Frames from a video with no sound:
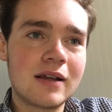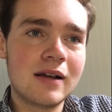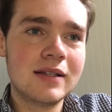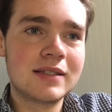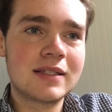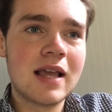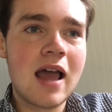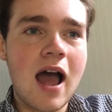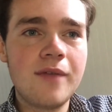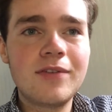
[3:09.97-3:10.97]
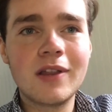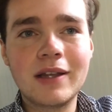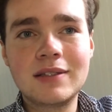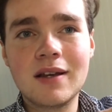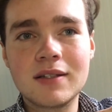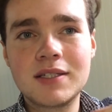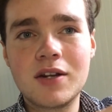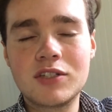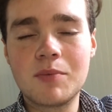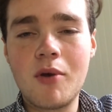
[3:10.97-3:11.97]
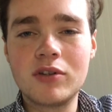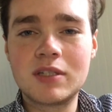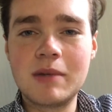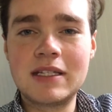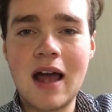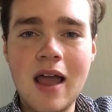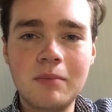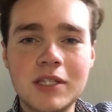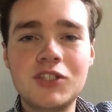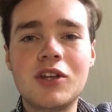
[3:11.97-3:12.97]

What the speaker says: because I feel like a tuxedo is supposed to be timeless.